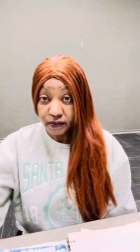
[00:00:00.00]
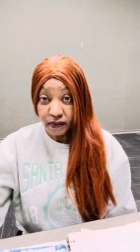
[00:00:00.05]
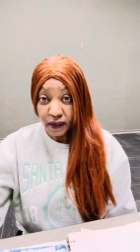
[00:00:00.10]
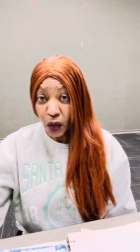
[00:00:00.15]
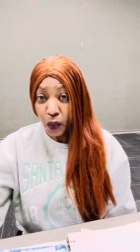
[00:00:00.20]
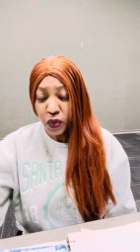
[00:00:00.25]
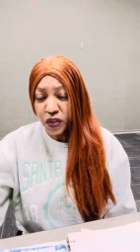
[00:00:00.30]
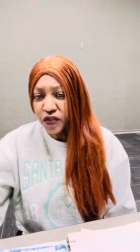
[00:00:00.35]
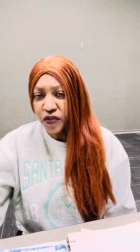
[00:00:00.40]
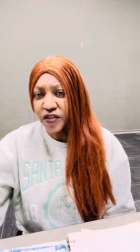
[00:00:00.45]

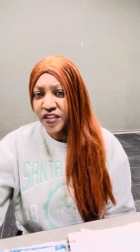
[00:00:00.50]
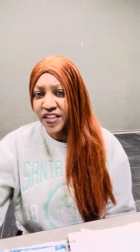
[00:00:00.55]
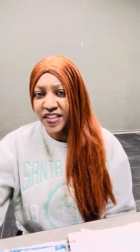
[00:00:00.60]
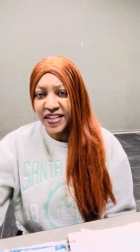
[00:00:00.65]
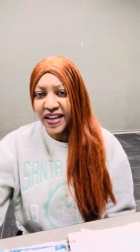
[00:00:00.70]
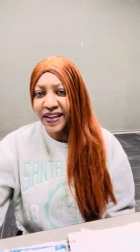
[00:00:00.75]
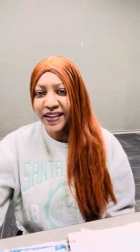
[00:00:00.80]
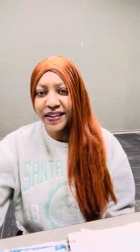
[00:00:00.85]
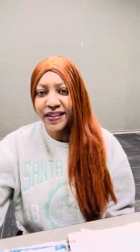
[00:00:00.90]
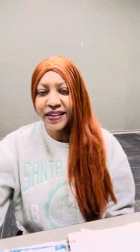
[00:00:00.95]
Which for
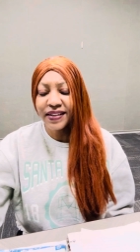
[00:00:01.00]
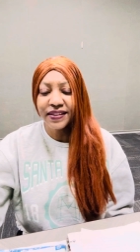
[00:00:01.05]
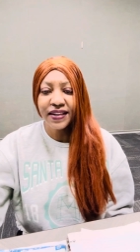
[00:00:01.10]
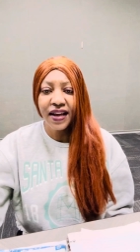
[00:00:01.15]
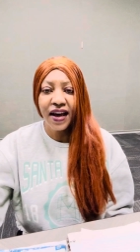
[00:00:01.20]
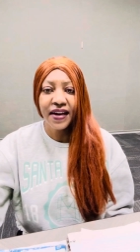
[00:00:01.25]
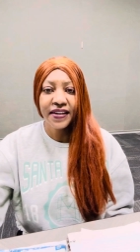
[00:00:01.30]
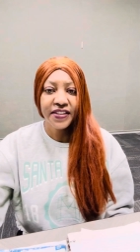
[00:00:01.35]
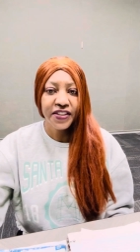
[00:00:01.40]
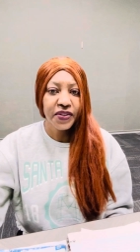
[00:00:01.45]
standing in
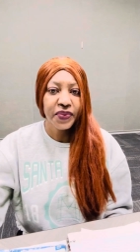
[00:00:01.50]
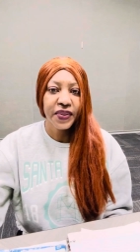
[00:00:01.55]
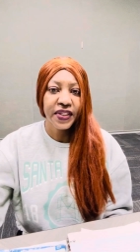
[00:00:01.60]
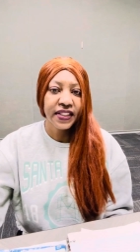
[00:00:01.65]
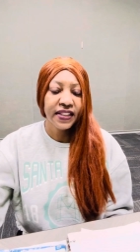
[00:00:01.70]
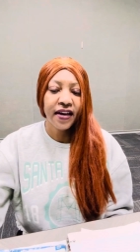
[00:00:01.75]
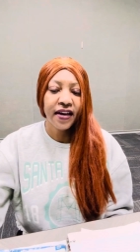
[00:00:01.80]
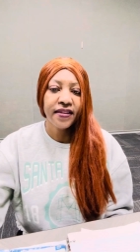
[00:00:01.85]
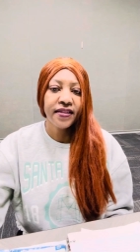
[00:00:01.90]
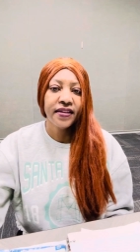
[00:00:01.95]
line doing
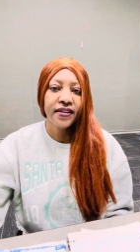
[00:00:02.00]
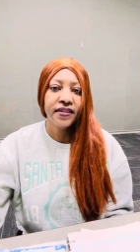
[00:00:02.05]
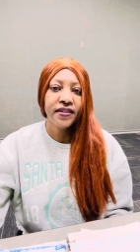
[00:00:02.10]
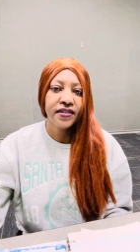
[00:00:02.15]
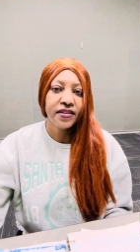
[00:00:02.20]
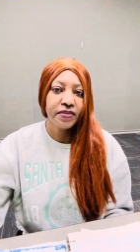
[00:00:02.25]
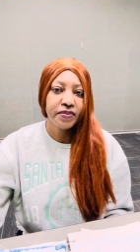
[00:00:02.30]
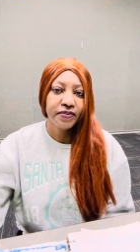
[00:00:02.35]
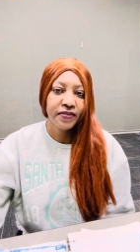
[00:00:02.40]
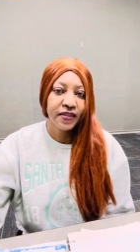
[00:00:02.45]
nothing
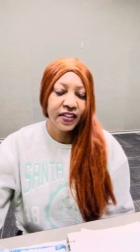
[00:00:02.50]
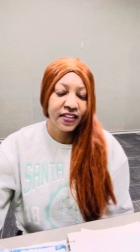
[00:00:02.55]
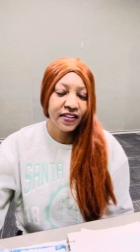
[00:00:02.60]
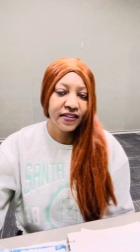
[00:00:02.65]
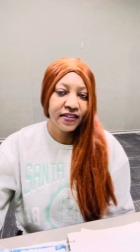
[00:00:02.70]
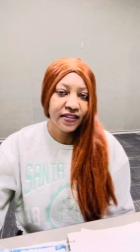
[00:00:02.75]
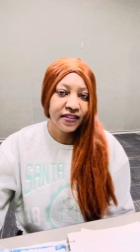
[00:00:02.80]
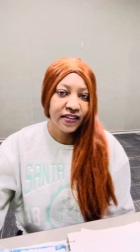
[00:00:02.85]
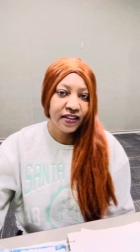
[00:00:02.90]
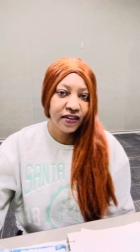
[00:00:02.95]
is
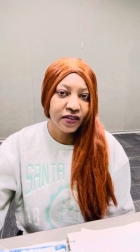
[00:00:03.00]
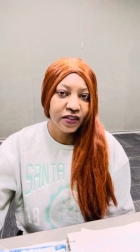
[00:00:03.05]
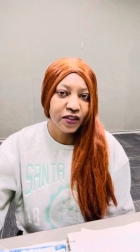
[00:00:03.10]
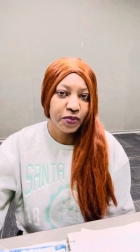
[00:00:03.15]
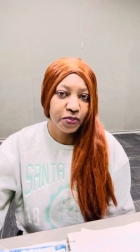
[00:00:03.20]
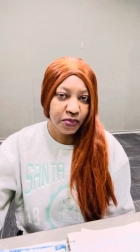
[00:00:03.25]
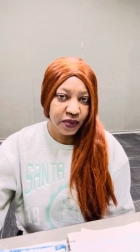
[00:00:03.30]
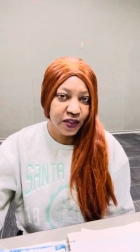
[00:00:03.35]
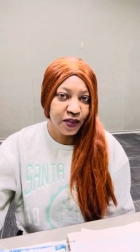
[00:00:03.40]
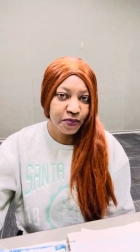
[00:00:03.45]

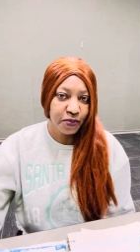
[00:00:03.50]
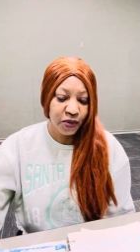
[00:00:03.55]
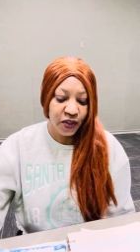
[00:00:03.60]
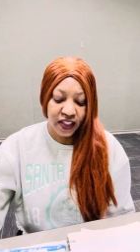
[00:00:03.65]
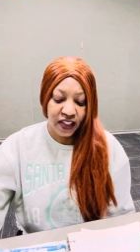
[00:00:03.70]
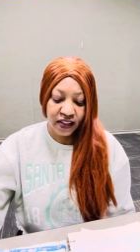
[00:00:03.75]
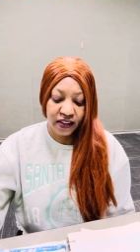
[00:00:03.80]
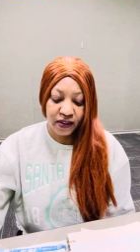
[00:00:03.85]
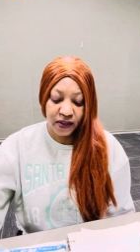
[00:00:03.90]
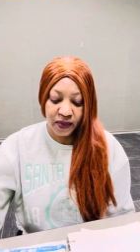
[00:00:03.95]
it's a pretty
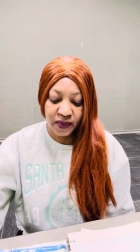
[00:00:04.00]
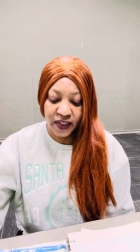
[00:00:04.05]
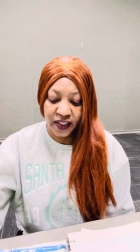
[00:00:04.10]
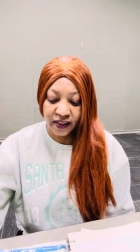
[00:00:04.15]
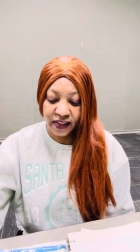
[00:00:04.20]
good career.